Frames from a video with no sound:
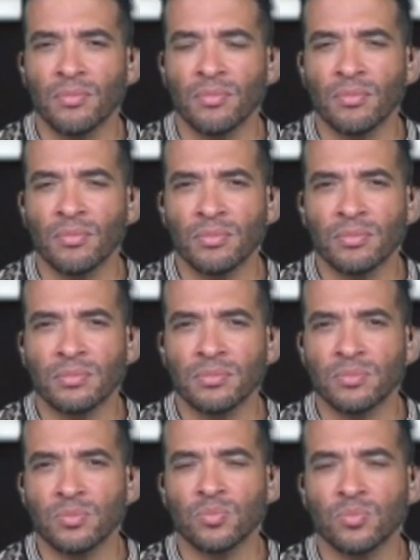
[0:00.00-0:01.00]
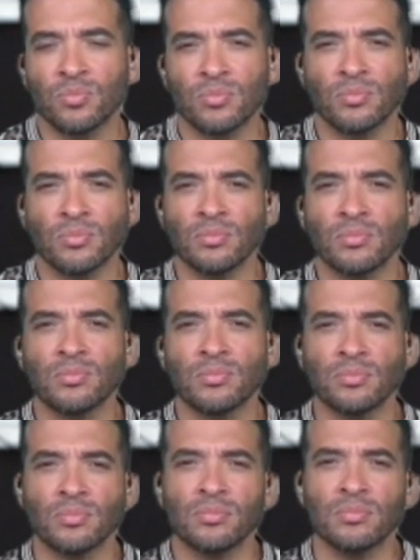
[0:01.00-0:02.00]

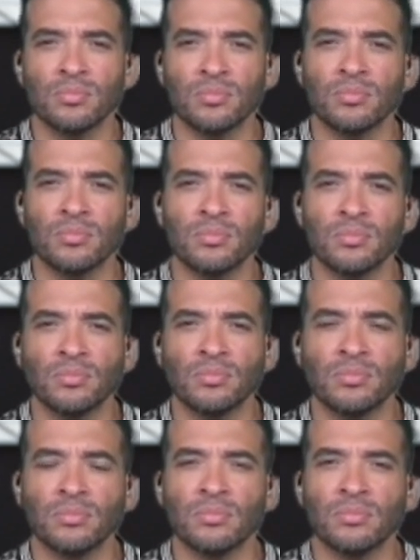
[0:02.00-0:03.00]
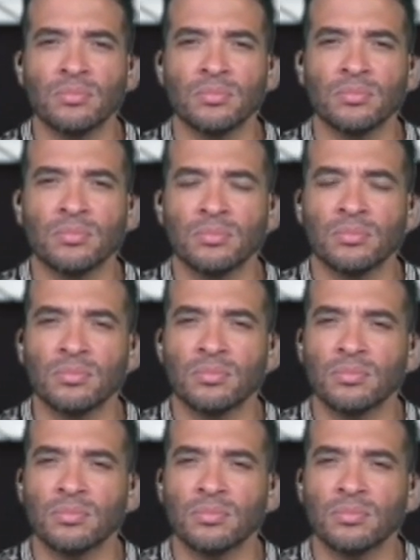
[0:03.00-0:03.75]
The person shown says nothing.